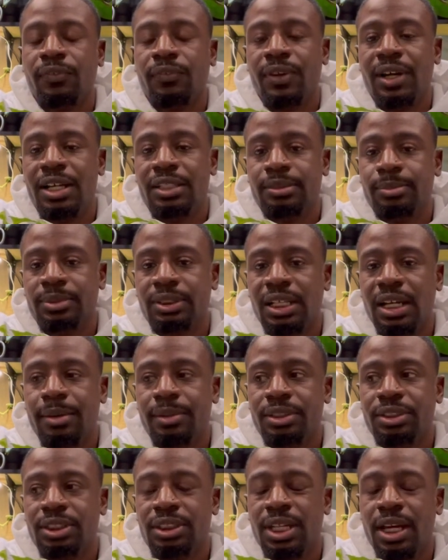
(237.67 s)
find some time to
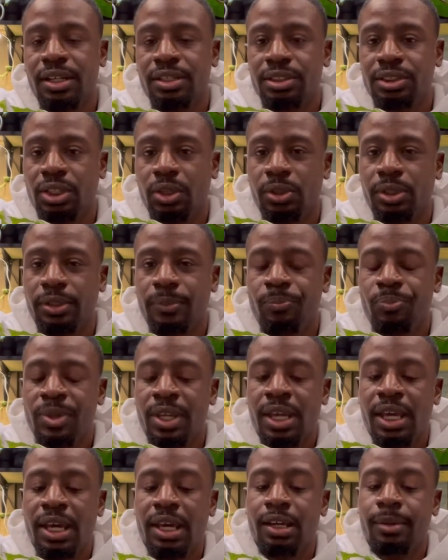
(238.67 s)
just kind of soak them,
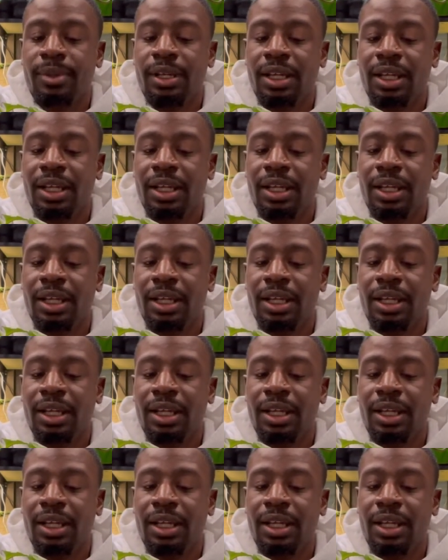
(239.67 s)
it'll be a